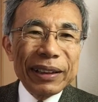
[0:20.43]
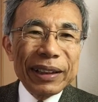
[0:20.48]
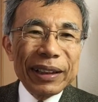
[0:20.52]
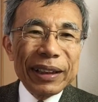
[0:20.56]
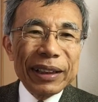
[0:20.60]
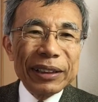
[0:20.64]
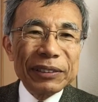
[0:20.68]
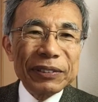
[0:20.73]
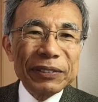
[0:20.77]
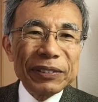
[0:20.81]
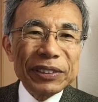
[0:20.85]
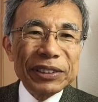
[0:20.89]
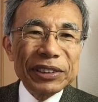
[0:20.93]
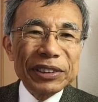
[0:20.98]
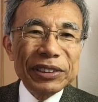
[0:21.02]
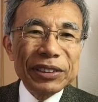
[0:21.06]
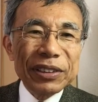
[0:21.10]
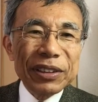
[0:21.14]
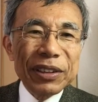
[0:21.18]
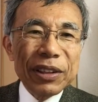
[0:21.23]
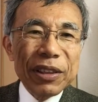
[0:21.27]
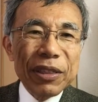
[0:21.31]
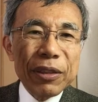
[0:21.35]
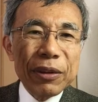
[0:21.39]
At first,
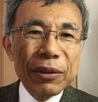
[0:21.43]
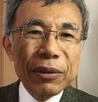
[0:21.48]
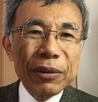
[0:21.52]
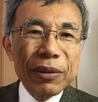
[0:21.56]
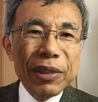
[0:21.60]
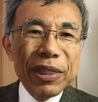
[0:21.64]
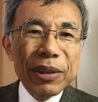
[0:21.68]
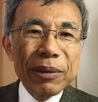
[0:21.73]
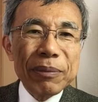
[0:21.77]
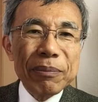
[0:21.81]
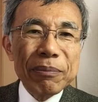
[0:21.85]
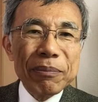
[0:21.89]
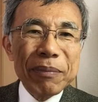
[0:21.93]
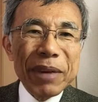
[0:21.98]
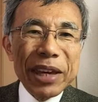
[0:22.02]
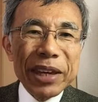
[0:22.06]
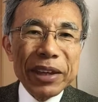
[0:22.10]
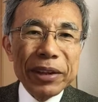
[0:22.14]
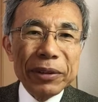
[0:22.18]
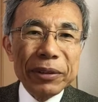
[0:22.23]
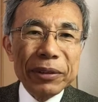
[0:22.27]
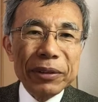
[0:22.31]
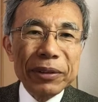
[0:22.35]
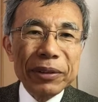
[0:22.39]
through the
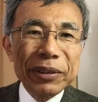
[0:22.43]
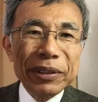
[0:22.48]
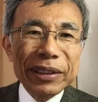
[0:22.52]
mail.